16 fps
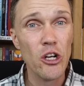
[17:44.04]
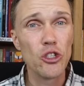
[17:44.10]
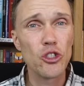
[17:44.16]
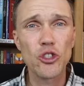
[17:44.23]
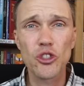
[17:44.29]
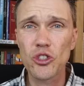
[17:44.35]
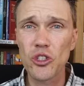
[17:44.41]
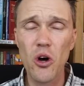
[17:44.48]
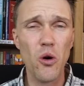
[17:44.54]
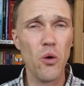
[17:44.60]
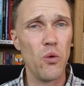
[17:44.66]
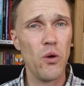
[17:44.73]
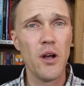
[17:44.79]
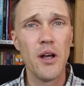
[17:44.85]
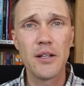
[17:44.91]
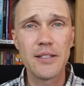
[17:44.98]

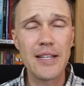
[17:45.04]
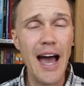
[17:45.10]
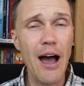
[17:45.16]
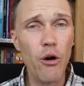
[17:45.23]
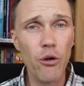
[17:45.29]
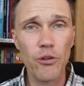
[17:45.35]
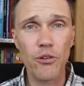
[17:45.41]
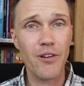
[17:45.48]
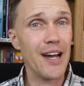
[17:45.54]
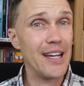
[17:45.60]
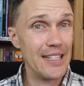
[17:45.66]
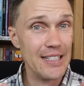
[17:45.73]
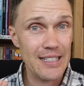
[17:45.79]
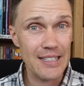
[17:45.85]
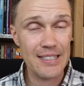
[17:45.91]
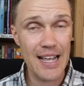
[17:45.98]
So
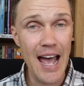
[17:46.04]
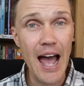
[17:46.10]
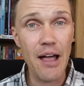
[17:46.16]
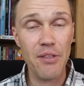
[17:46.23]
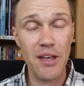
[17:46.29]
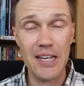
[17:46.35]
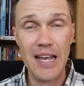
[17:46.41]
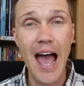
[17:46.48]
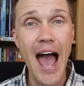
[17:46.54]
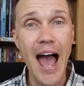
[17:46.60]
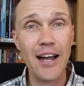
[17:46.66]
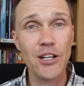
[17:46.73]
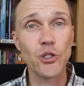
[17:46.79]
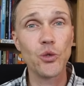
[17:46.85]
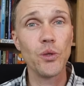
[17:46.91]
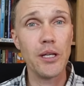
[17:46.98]
downright sad that he
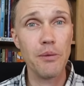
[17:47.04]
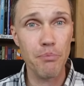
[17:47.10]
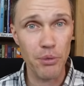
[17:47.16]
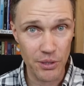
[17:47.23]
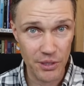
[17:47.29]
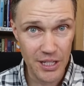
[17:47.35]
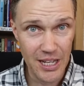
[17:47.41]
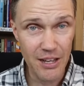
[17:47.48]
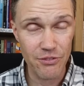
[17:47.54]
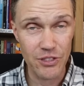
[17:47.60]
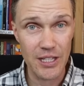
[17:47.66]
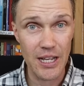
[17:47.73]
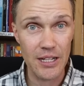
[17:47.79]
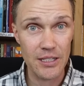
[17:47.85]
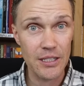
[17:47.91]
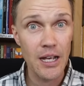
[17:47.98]
actually believes
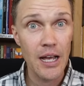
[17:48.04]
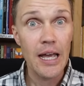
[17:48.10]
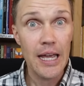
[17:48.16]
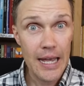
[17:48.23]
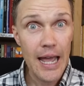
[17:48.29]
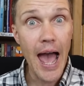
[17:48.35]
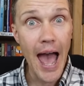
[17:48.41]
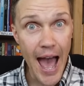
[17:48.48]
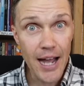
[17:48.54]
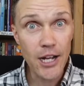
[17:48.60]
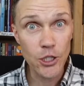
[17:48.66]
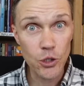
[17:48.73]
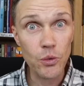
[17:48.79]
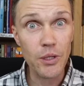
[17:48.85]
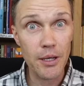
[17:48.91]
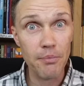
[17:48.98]
this. He
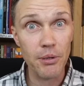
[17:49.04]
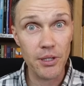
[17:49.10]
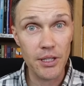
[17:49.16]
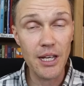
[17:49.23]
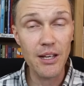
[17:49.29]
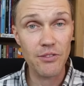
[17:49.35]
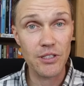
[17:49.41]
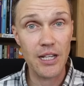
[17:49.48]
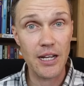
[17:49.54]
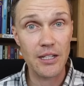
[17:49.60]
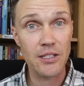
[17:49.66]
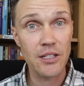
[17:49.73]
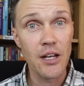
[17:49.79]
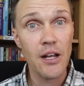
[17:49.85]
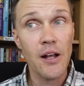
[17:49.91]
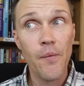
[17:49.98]
actually believes
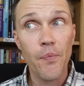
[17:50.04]
this.